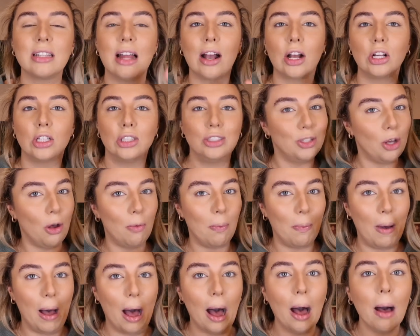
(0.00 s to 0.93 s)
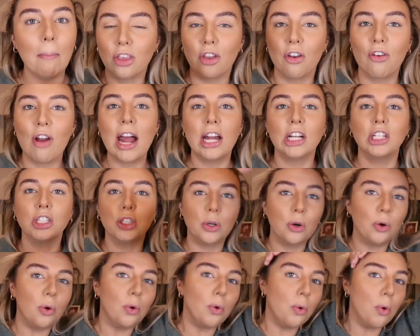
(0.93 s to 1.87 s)
like a top up. Your
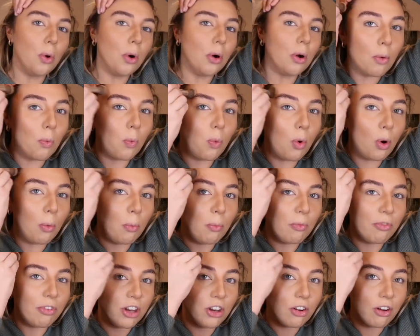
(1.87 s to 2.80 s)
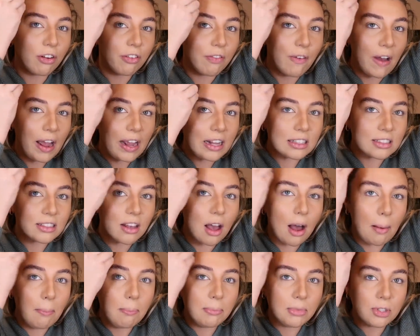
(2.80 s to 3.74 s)
actual warmth in your face
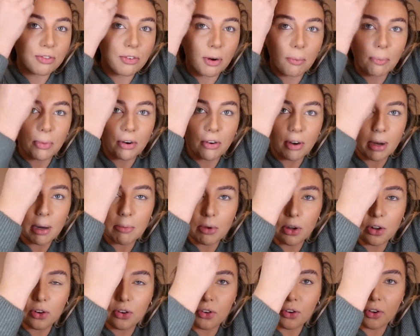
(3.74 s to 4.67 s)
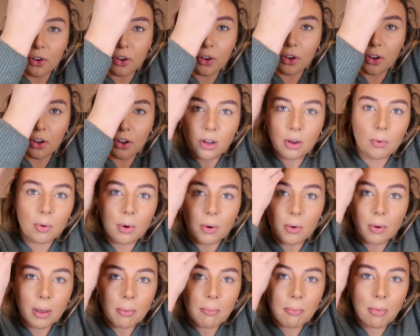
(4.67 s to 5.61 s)
comes from the cream contour.
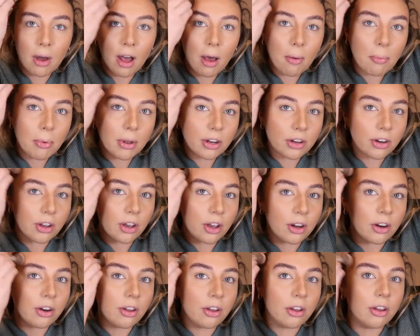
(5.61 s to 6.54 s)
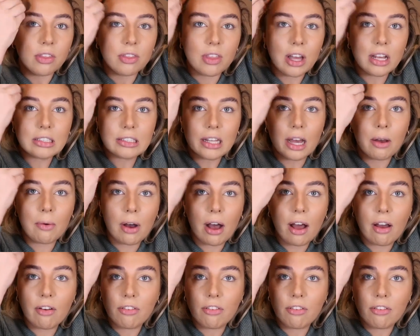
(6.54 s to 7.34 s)
Well, in my opinion, that's how I